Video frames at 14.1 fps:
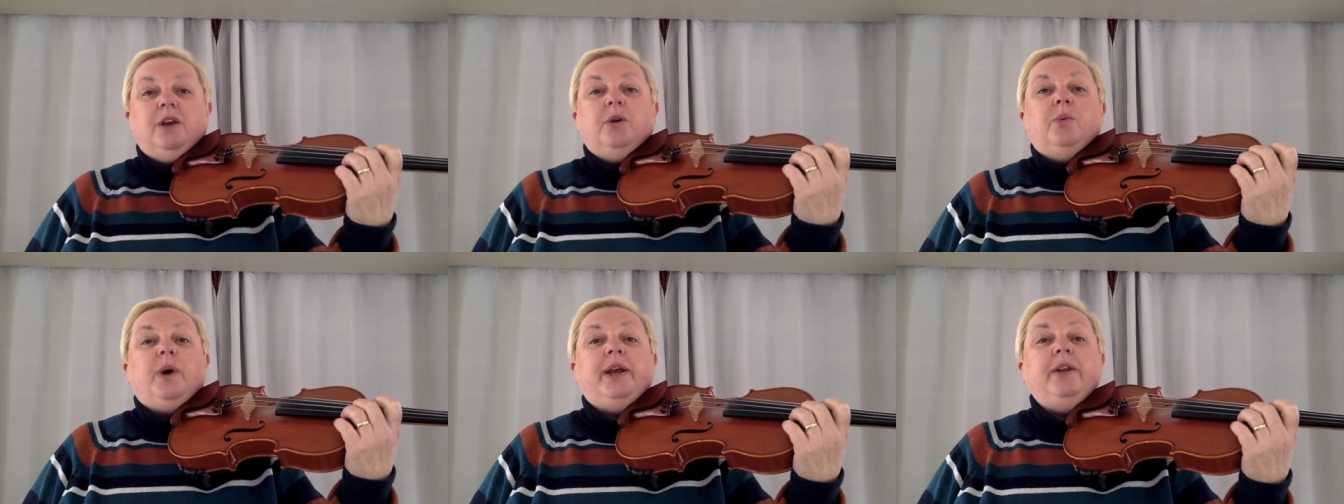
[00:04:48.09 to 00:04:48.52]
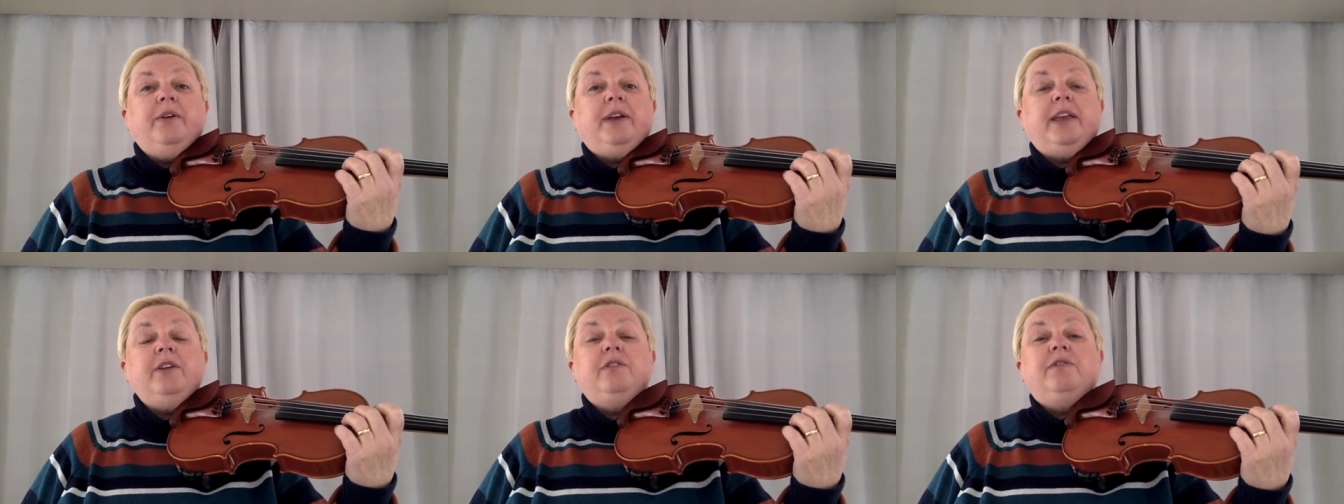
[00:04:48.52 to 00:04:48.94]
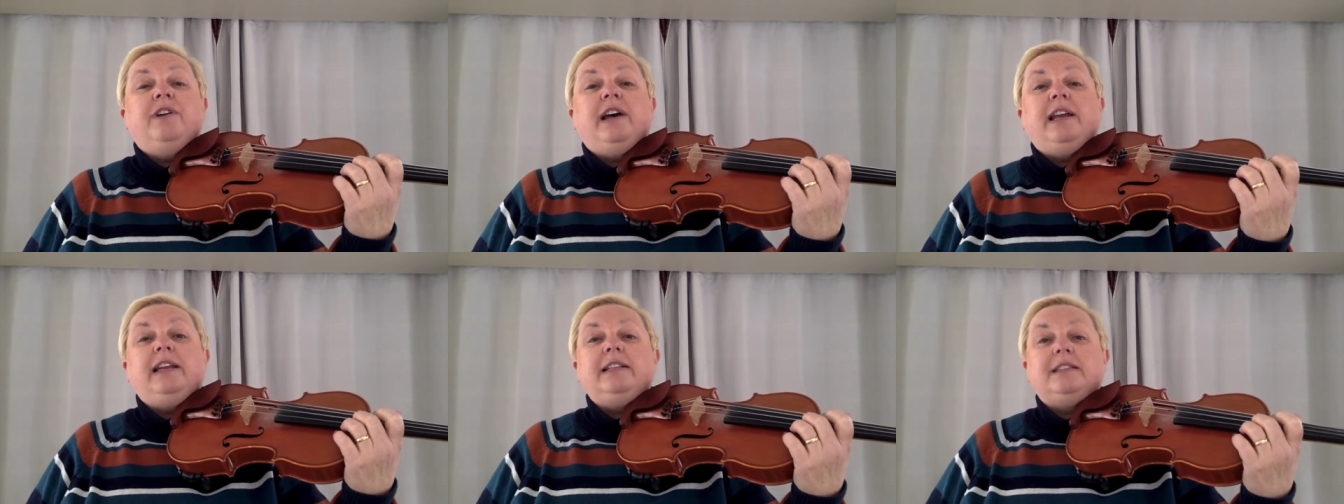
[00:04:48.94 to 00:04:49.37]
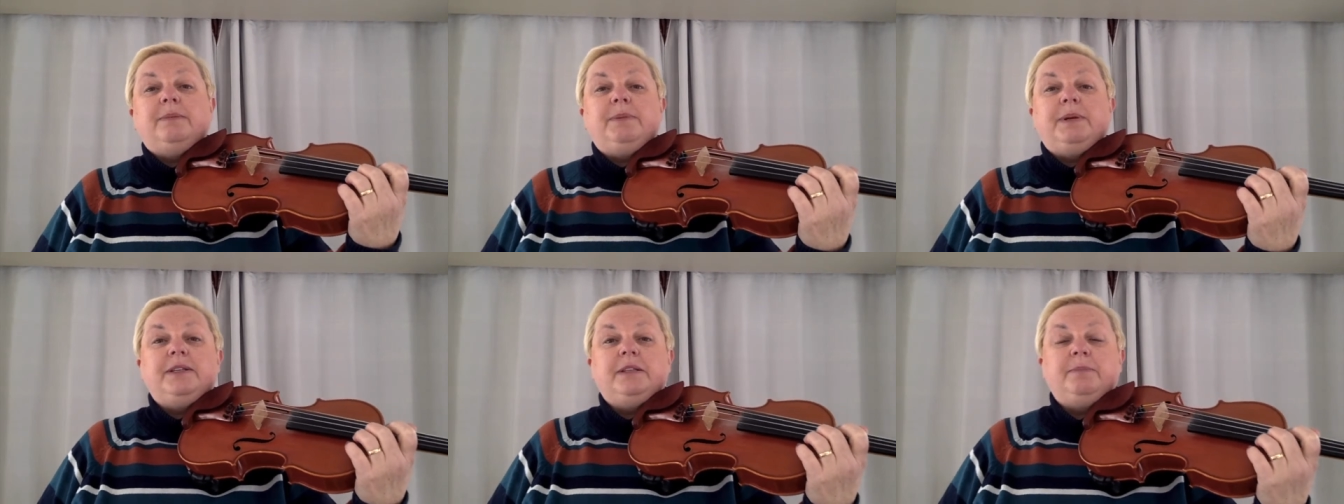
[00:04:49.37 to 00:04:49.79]
Why not get your violins up
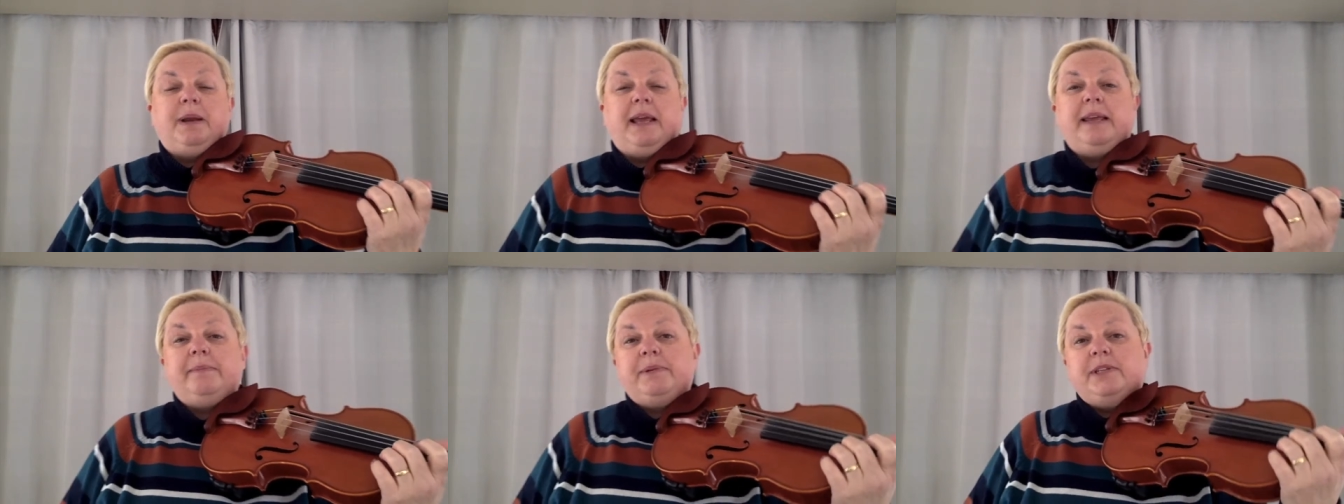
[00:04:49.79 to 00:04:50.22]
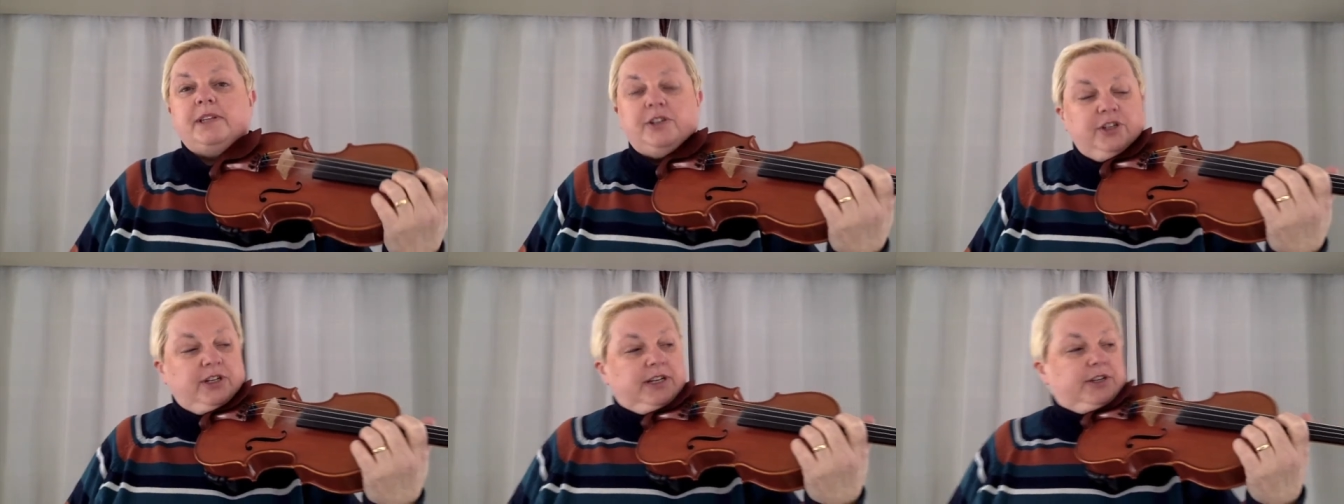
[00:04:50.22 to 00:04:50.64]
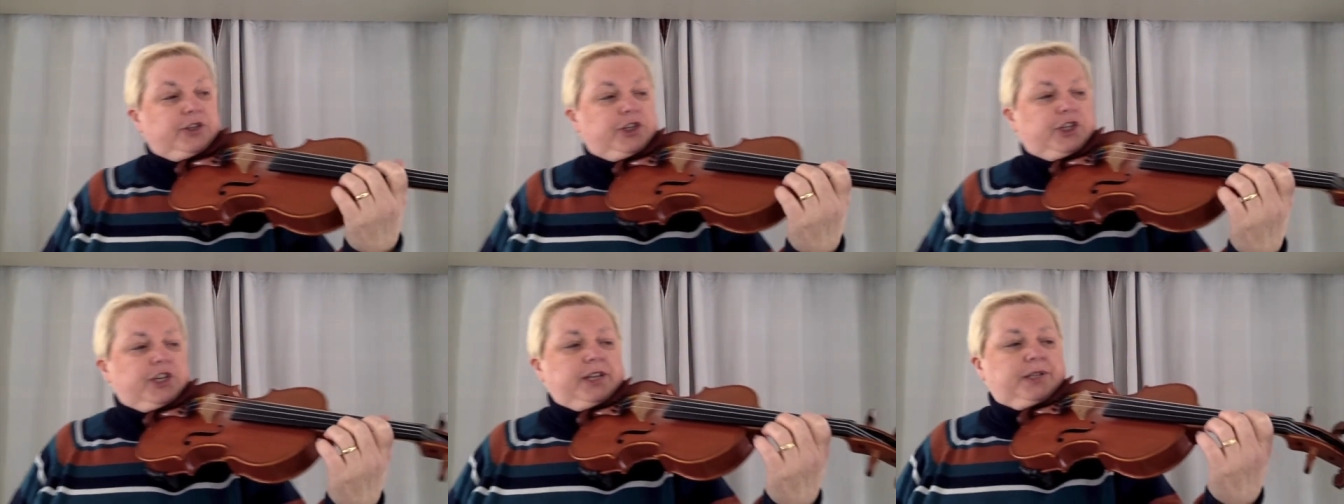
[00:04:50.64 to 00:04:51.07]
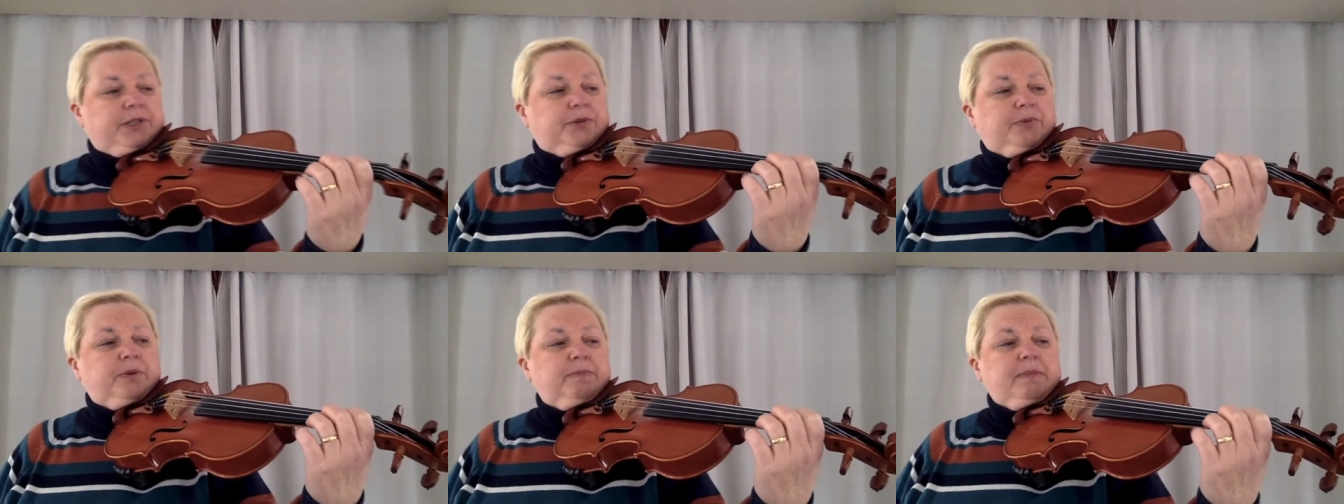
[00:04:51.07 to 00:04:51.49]
into the playing position and just
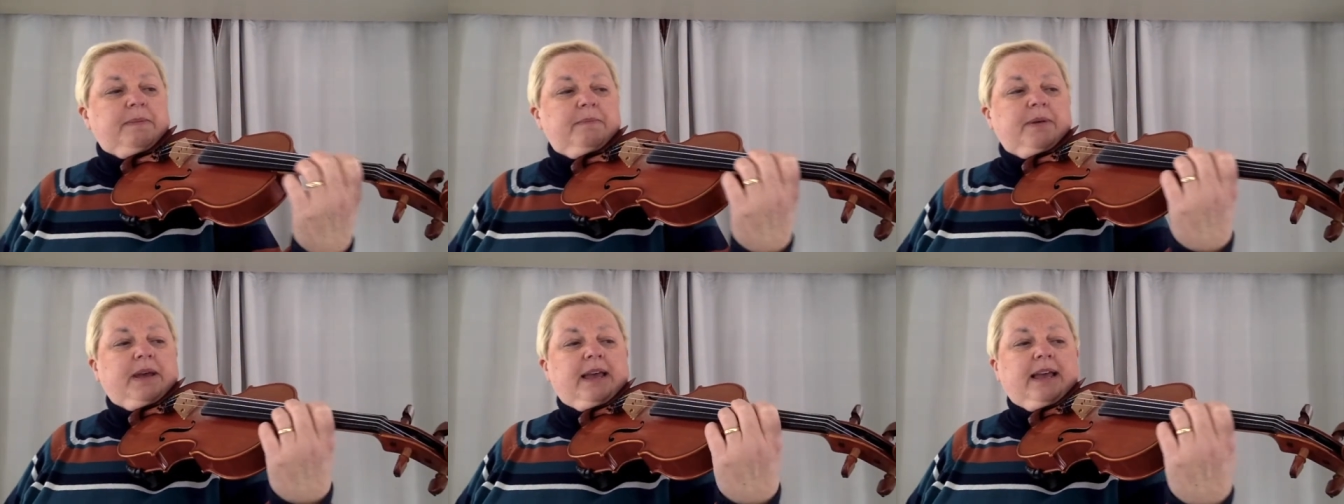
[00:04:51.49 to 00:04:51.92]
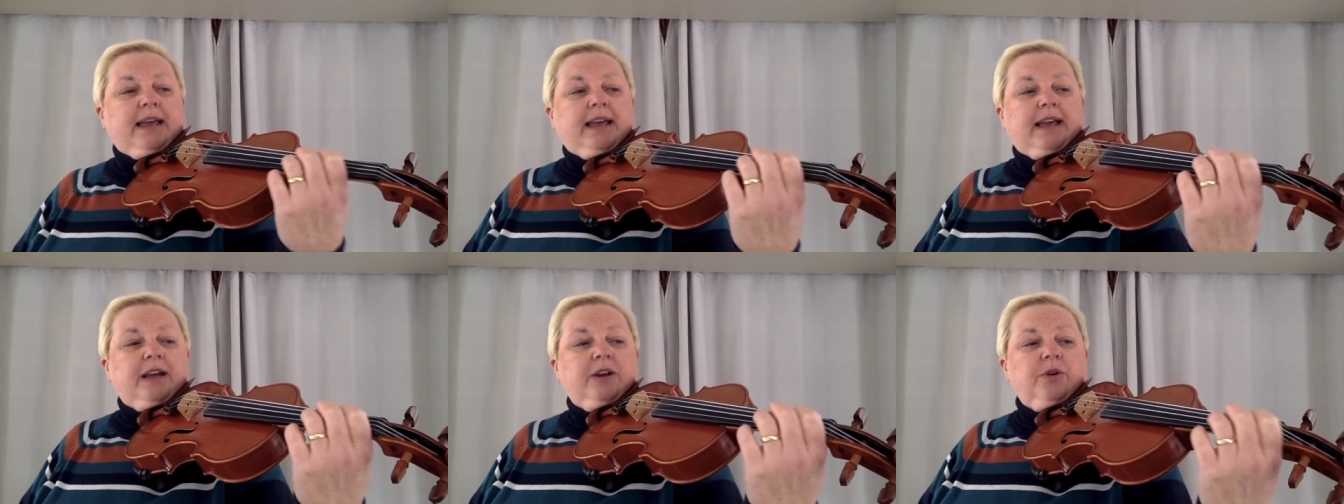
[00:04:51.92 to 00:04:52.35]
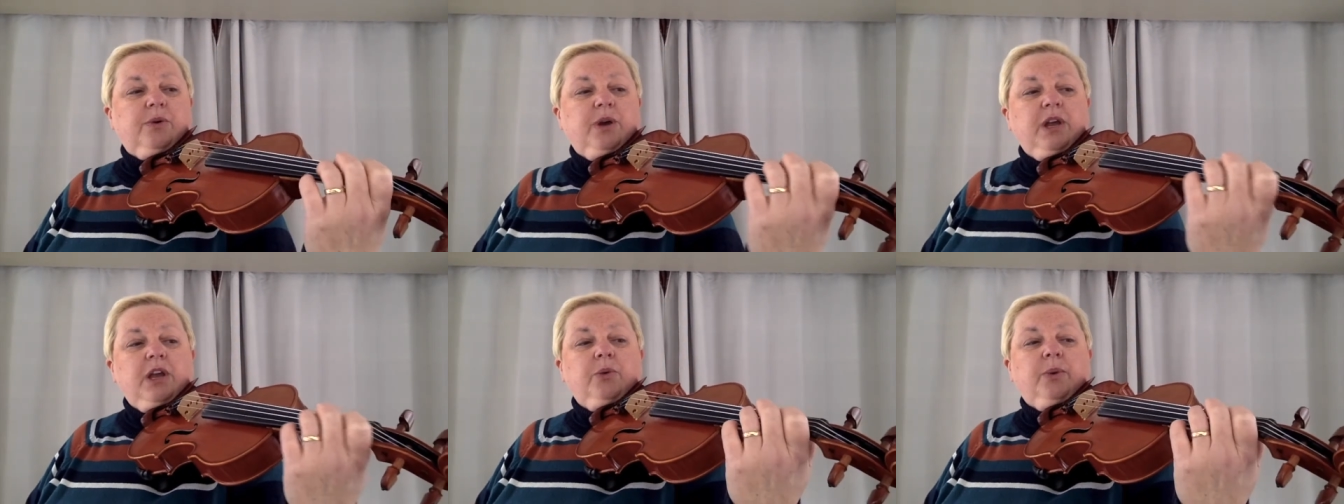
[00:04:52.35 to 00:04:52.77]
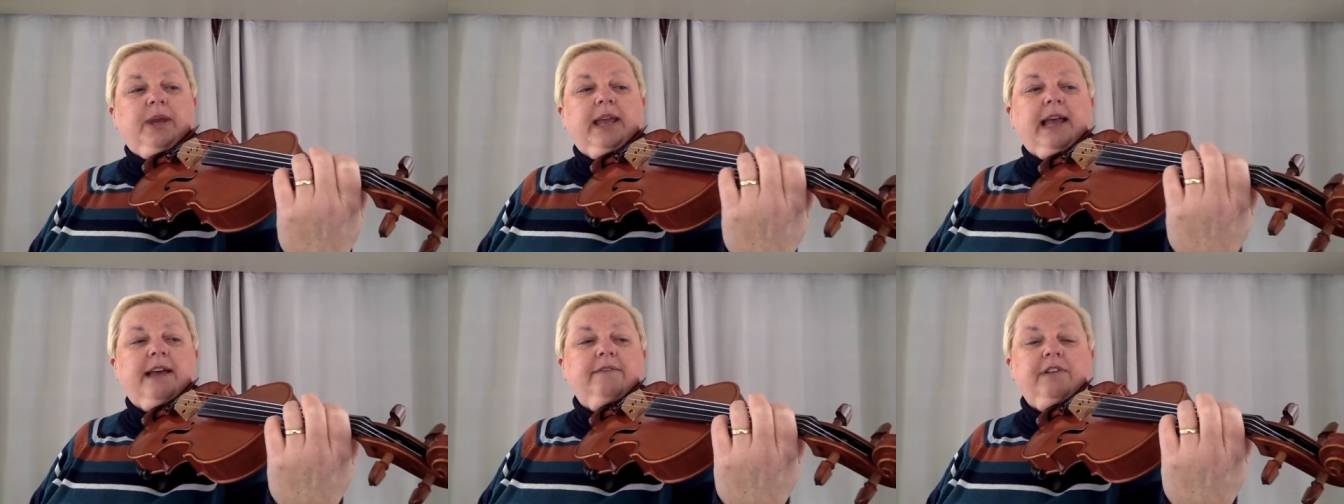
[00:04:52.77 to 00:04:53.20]
remember how we
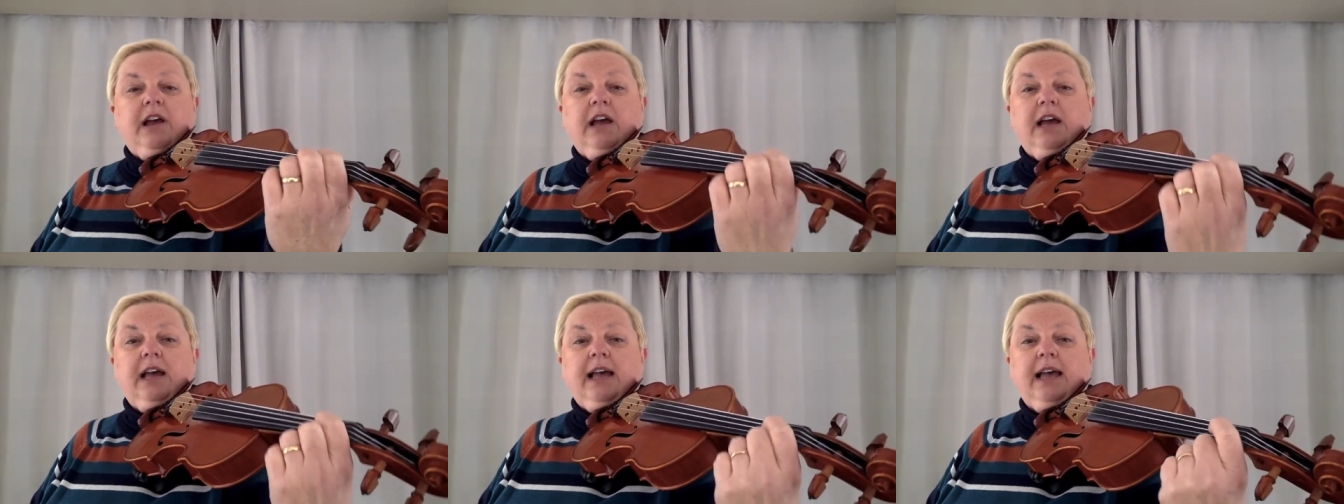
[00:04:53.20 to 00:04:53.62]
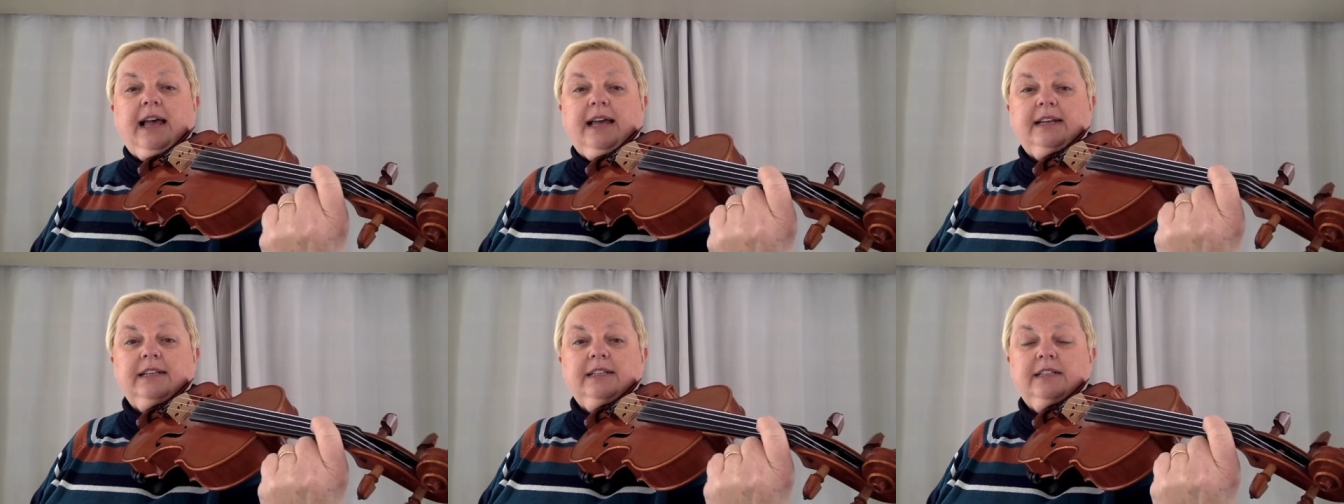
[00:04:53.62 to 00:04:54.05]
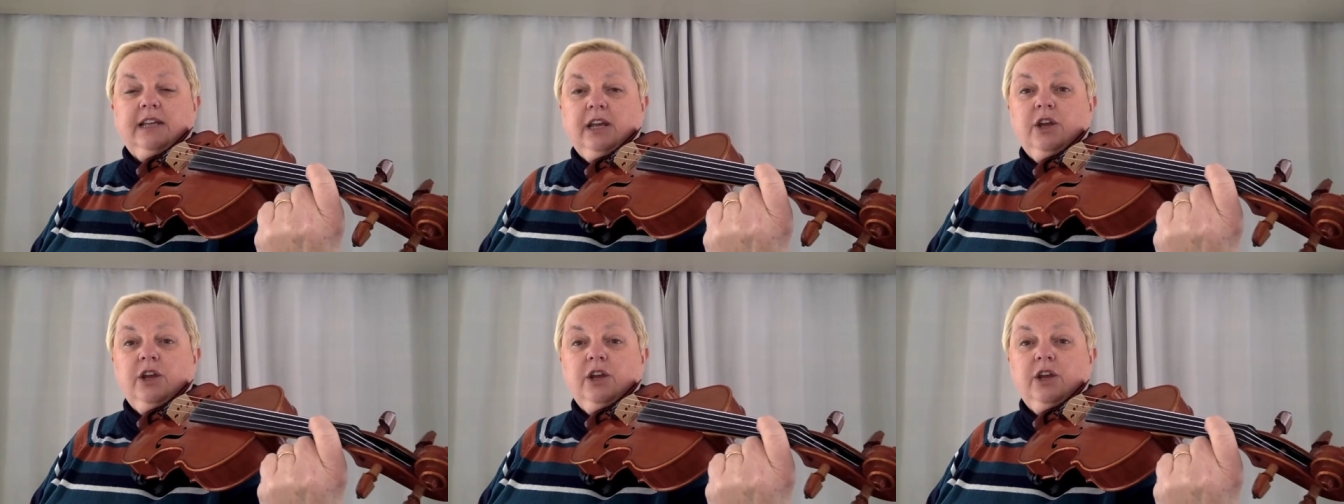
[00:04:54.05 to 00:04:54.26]
have our hand